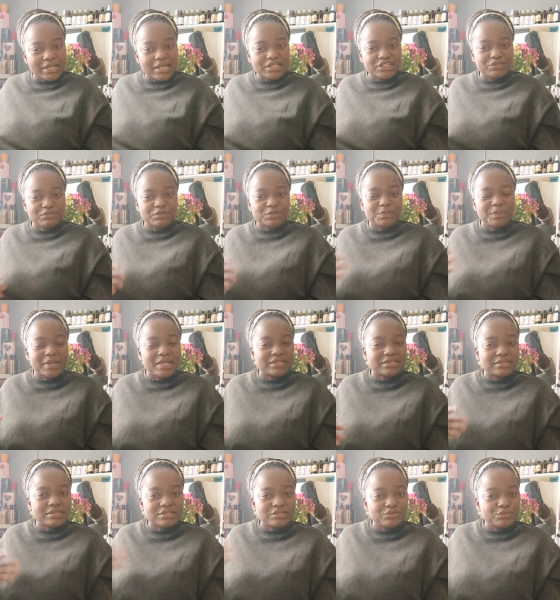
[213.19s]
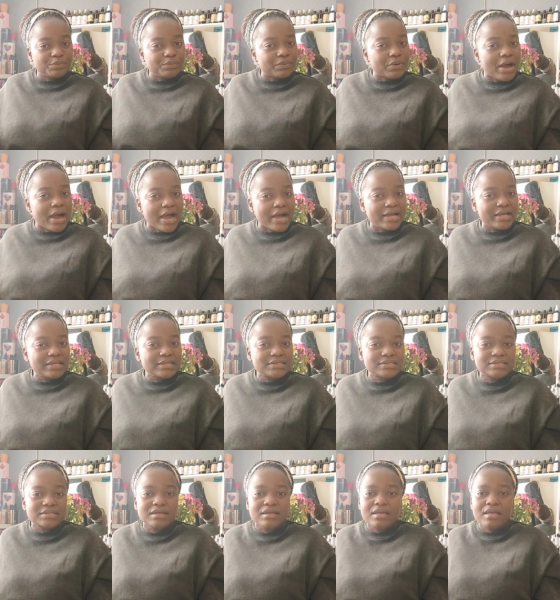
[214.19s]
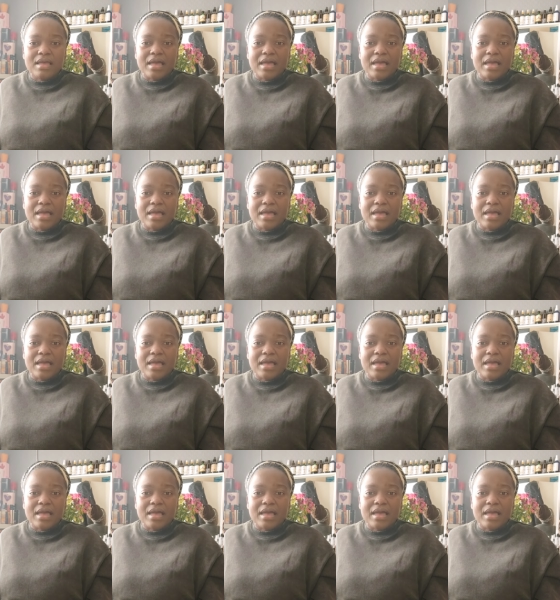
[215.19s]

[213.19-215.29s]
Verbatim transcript: like she was pleasantly surprised.